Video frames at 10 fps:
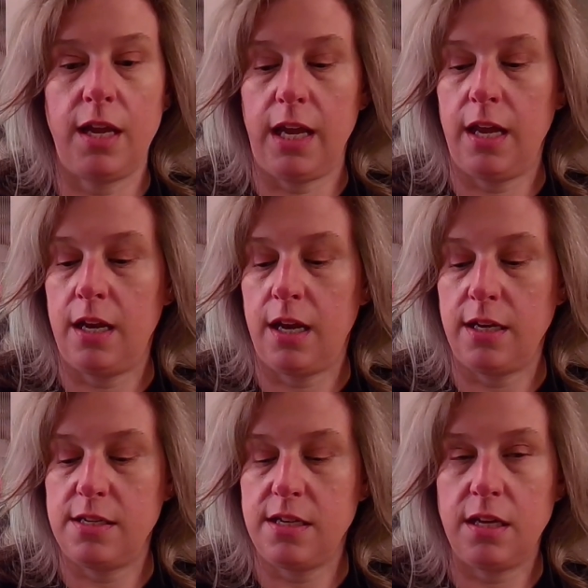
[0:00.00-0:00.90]
and
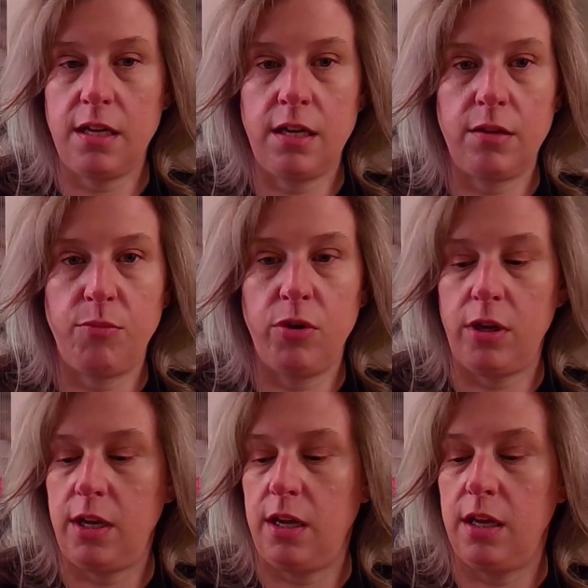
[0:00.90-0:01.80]
I did
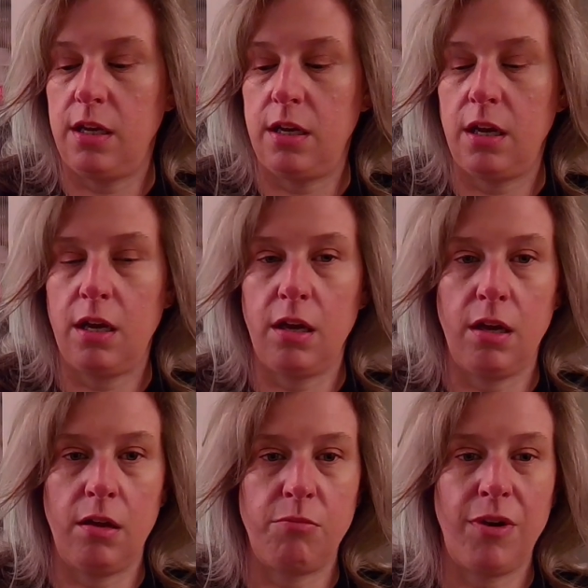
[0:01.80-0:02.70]
put in
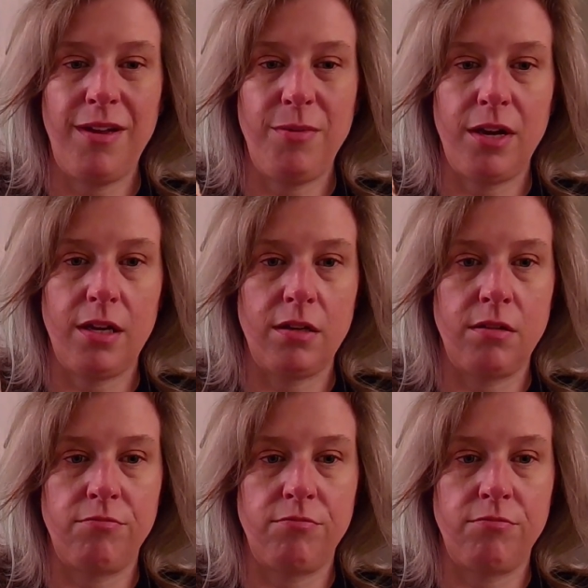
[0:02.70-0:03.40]
probably about a